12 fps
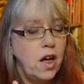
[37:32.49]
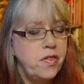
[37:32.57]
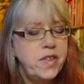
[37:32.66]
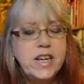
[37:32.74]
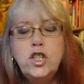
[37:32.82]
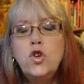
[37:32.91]

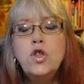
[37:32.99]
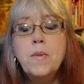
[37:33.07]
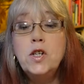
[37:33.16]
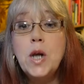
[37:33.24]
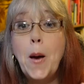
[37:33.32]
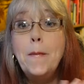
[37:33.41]
They do the
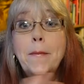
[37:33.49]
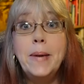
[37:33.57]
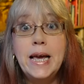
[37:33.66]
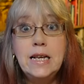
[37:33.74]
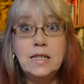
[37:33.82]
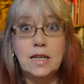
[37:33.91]
most
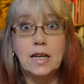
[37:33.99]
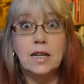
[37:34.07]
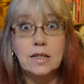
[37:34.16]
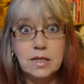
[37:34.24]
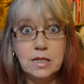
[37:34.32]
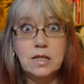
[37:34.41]

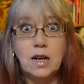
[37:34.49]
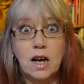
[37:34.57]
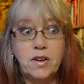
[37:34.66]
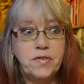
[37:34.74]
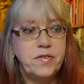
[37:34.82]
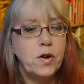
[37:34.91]
amazing
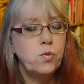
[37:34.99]
stuff.